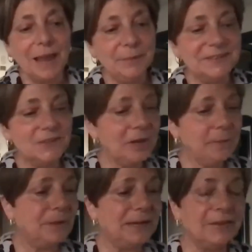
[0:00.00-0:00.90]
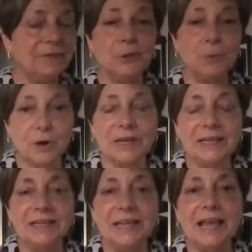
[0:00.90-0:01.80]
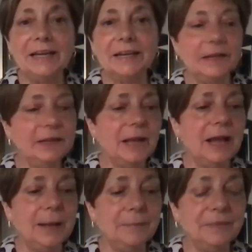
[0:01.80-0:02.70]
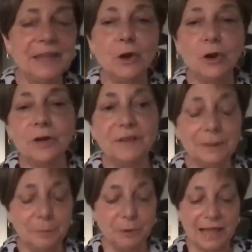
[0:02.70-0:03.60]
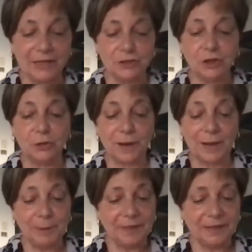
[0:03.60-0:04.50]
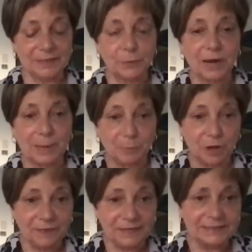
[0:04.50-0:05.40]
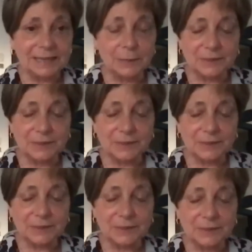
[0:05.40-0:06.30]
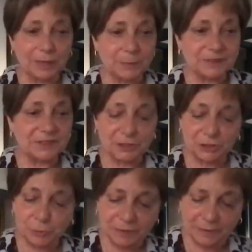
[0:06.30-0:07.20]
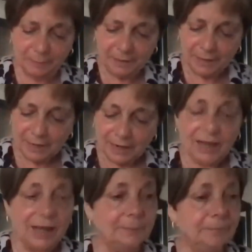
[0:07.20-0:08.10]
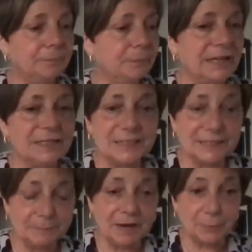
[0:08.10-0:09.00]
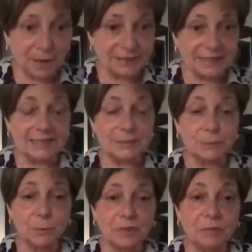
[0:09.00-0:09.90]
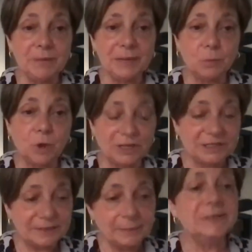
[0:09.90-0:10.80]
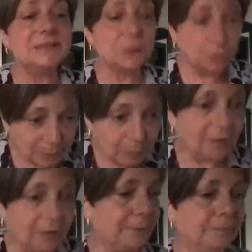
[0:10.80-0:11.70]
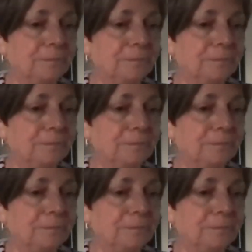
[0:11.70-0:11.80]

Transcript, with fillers: Amazon, but if you are in Canada, um, they are available at Dollarama. That's where I bought these. I wasn't even sure what I was going to do with them, um, but my grandkids were with me and wanted them, so we bought them.